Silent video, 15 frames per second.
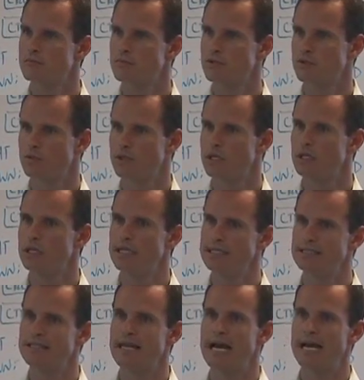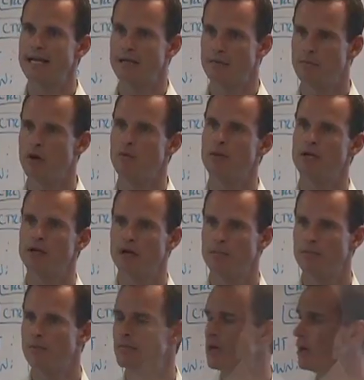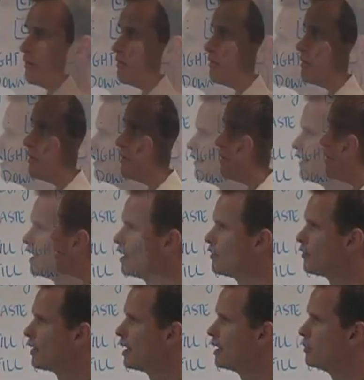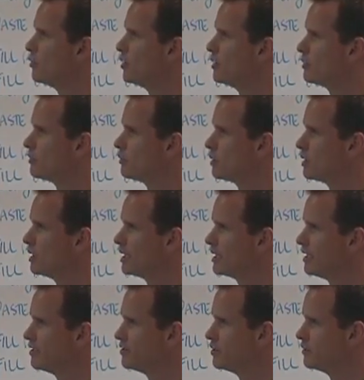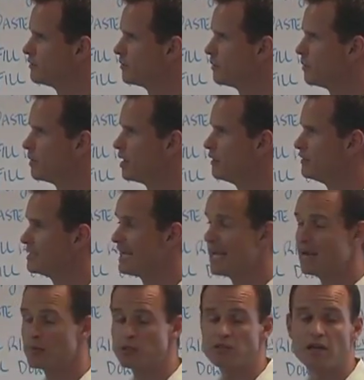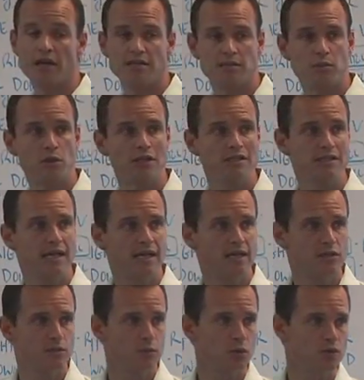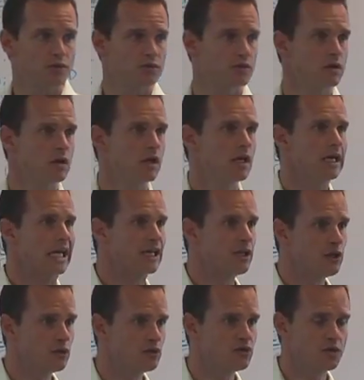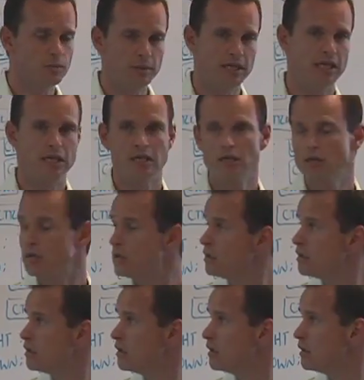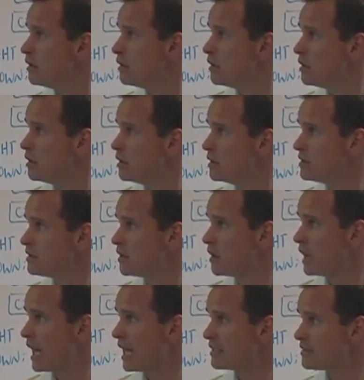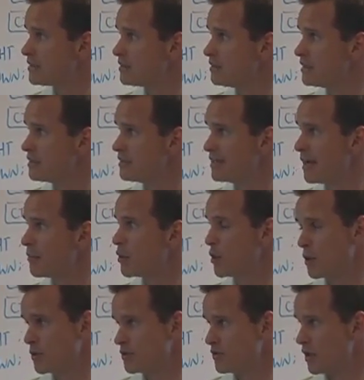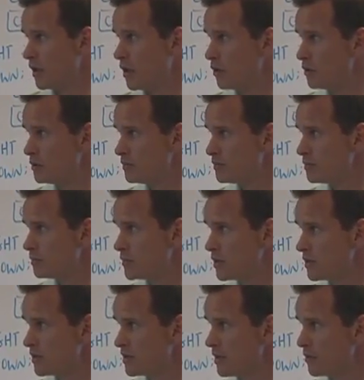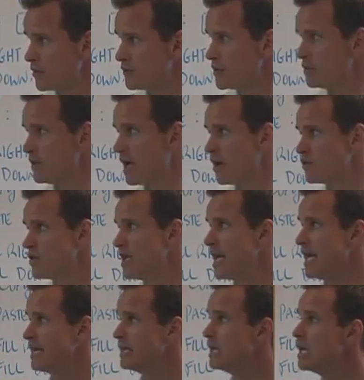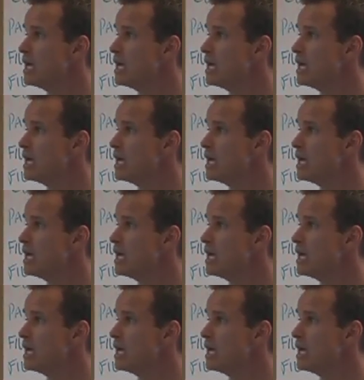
So we're going to link to that in a moment up above. And then the other item we're linking to from above is amortizable intangibles. It used to be, until last December or so, until December of 2008,